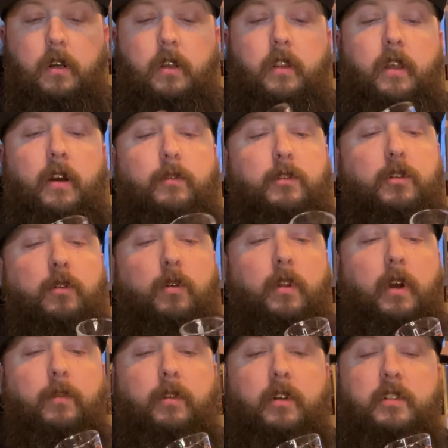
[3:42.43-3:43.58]
That one's cool.
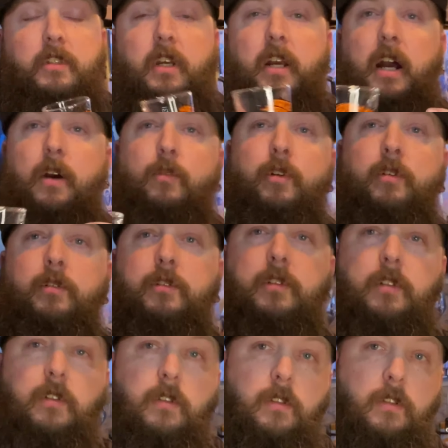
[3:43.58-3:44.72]
That one looks like Hot Wheels.
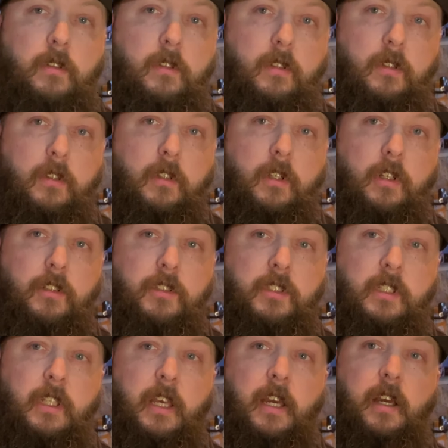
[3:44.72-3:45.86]
You
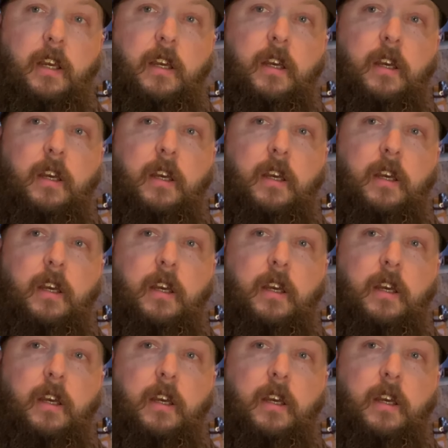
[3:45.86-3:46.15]
see that?